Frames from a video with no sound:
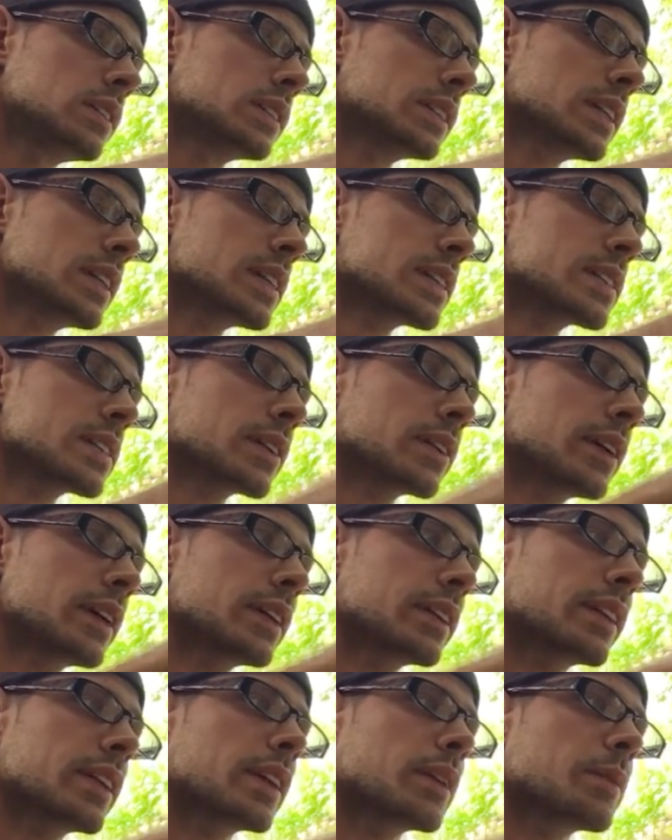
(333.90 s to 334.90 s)
See, that's the
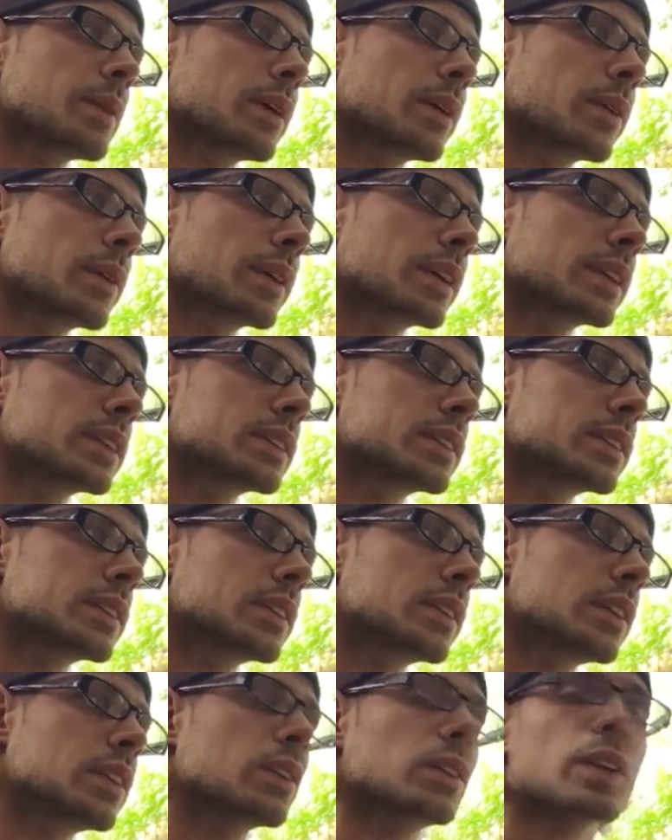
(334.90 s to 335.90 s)
great thing about orchids.
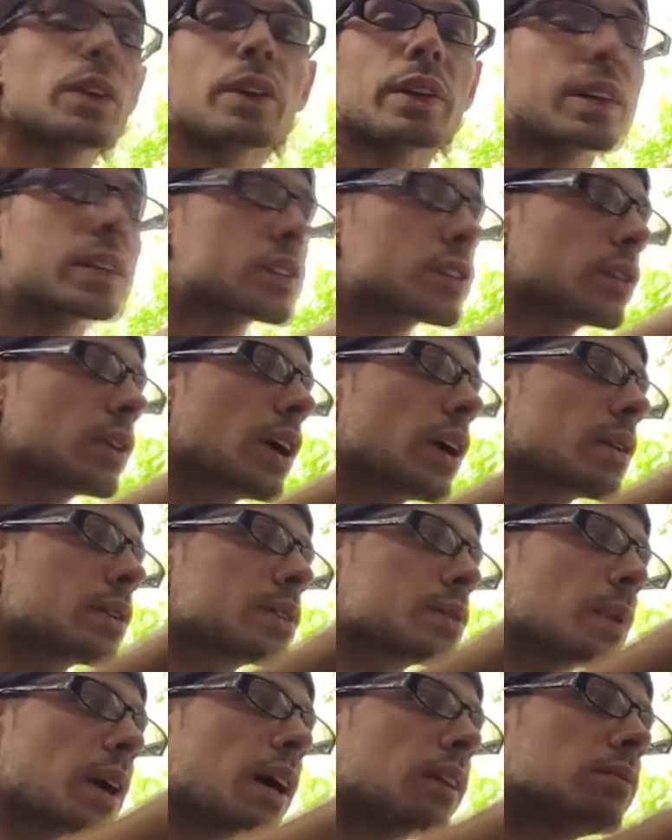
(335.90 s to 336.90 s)
You learn as you go
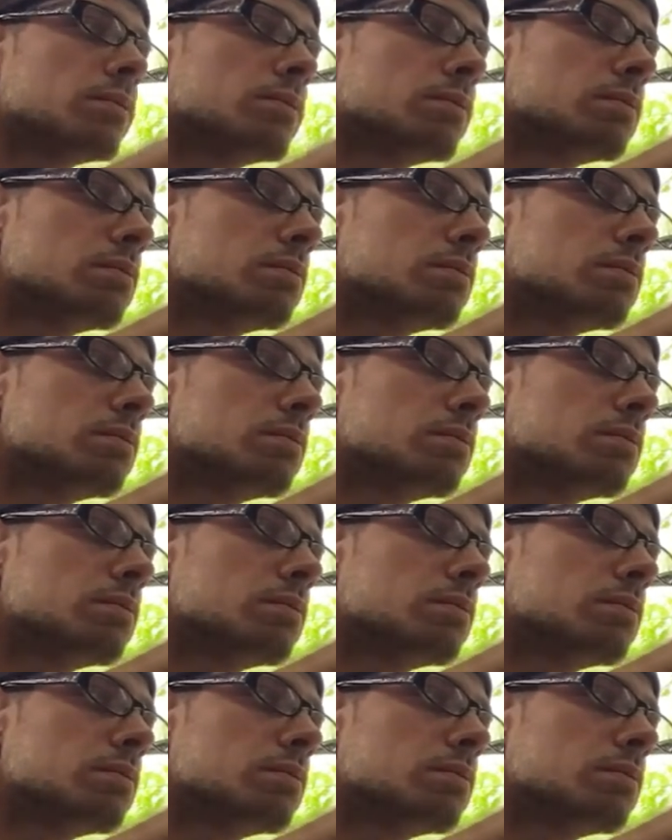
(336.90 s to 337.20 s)
as well.